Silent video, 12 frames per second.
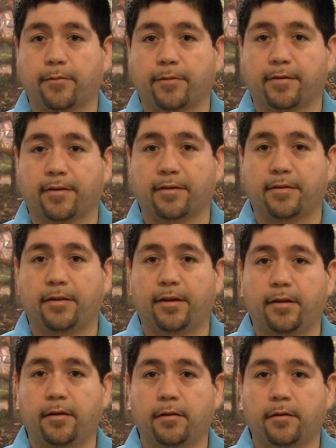with a
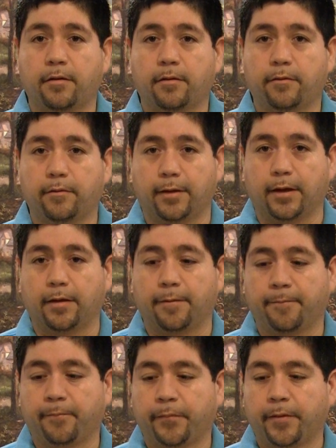60D today
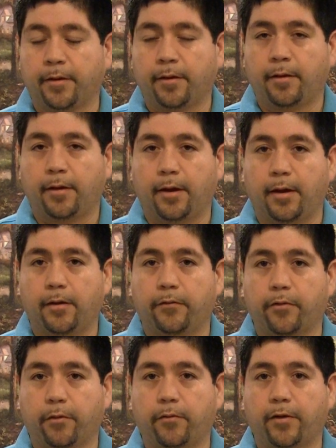and
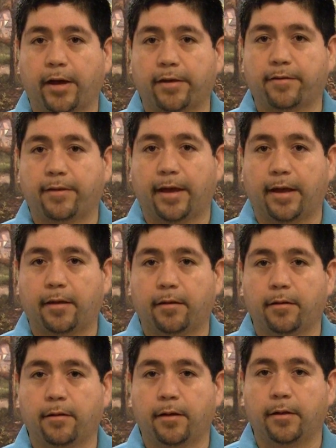show you guys that,
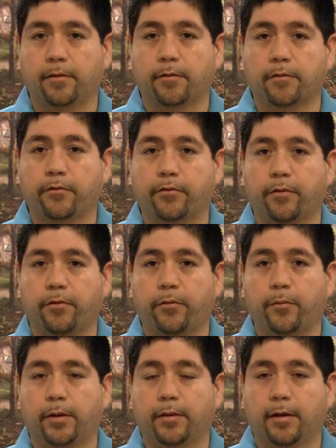and also show you
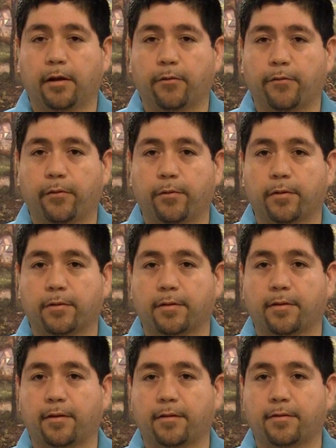what the autofocus
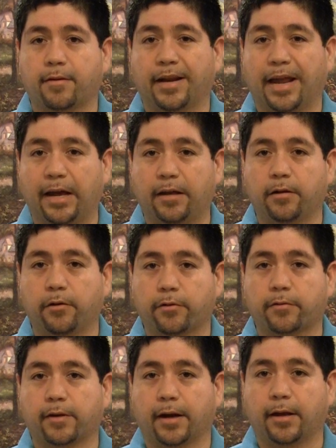assist light
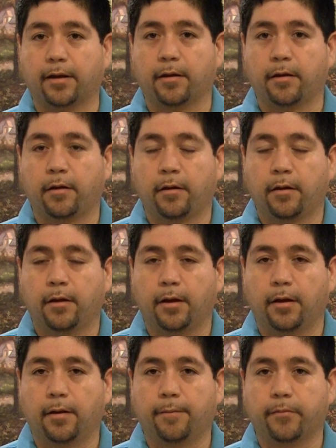looks like,
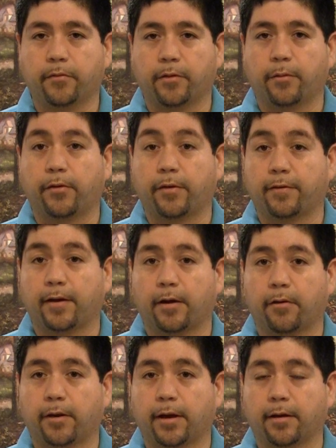so that way you can take a
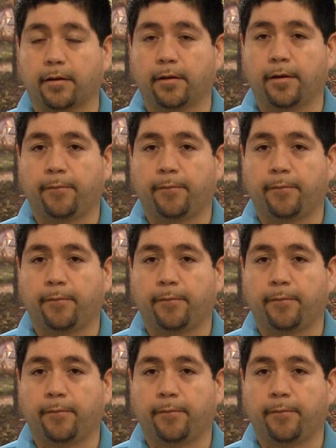look at it.